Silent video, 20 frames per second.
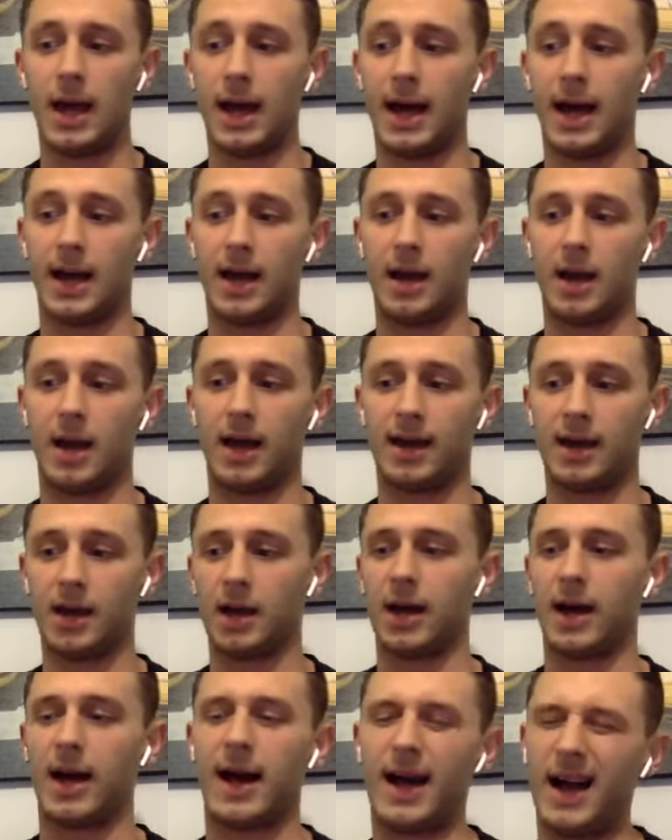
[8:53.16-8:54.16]
I think
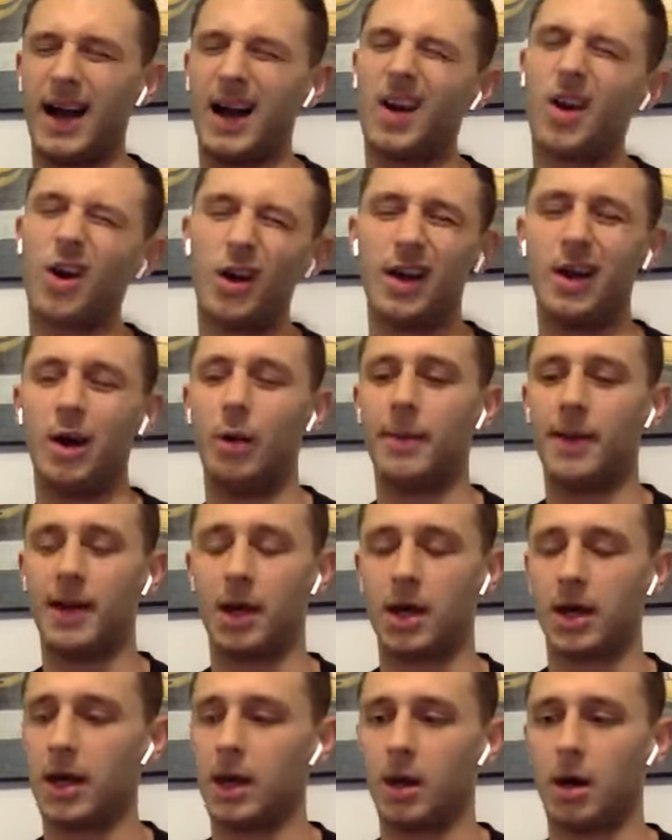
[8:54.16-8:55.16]
I got a little bit
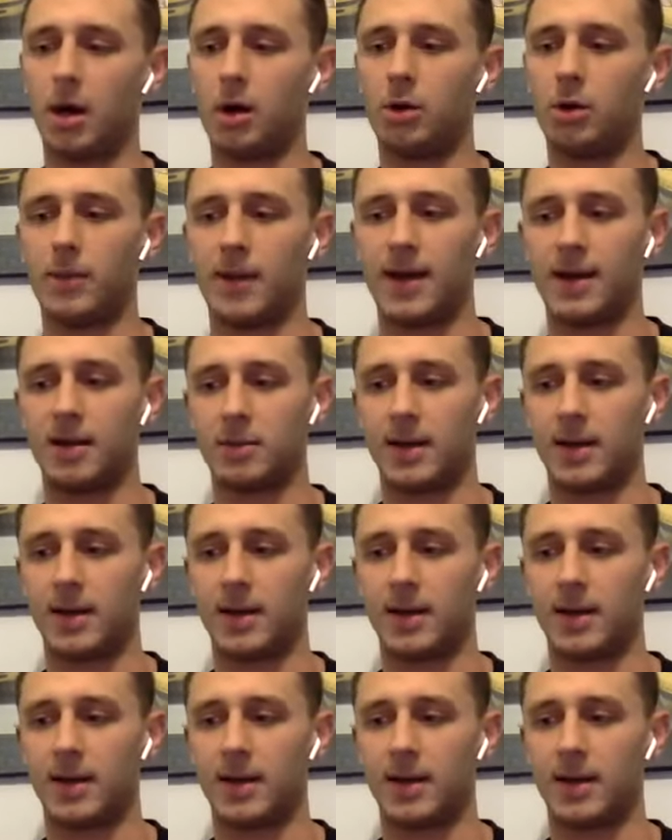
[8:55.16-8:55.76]
lucky, I hold my hands,